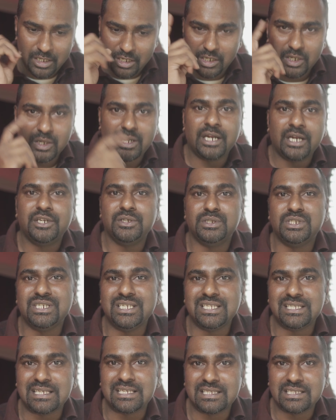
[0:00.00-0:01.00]
Look unto
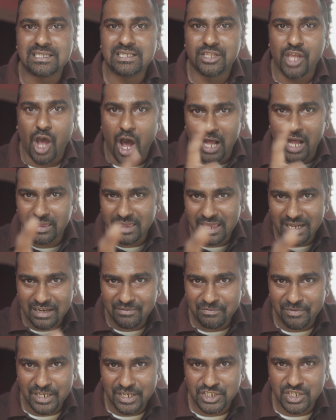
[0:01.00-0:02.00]
Jesus, the author
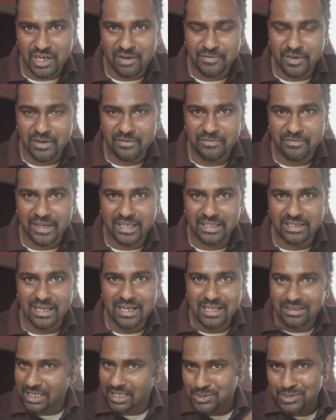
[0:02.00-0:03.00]
and finisher of your faith.
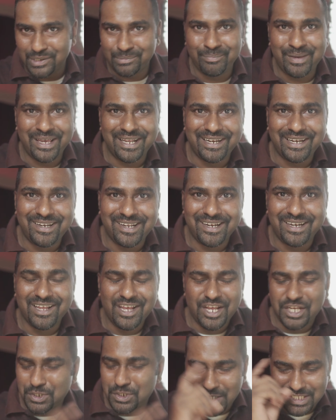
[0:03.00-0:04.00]
That's what Mary did.
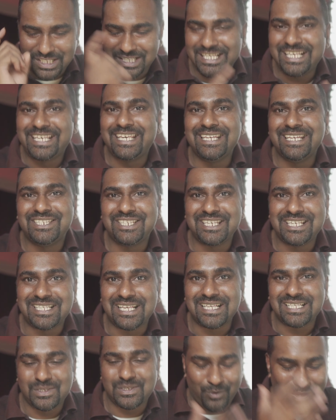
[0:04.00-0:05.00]
She was seeking
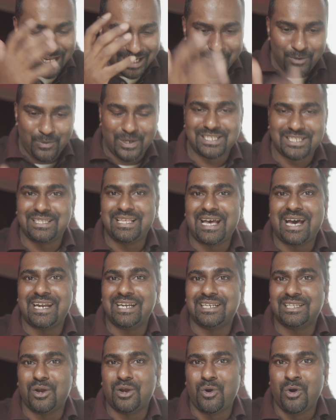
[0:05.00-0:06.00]
Jesus while he was there
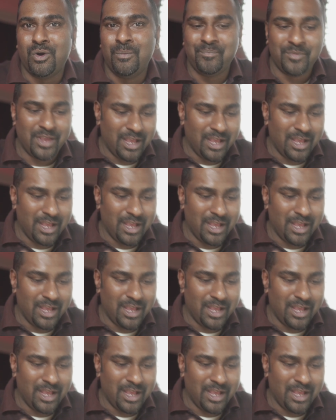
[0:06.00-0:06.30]
at the home,